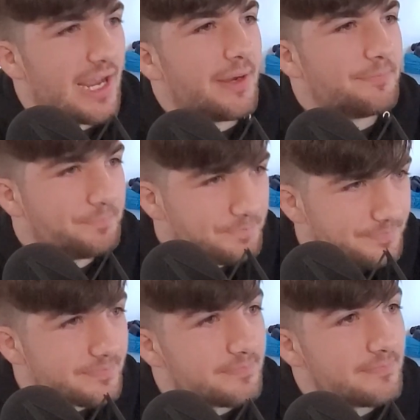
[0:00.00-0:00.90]
They did
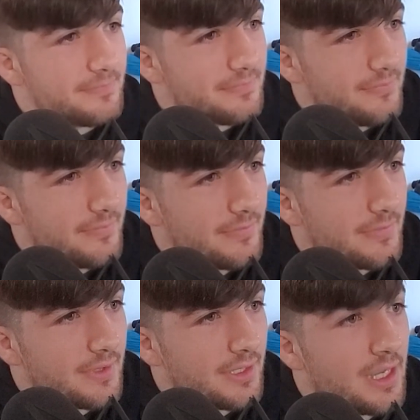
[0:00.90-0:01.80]
move it from
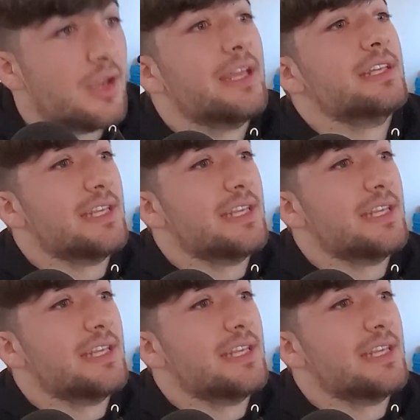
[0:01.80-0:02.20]
California to Florida.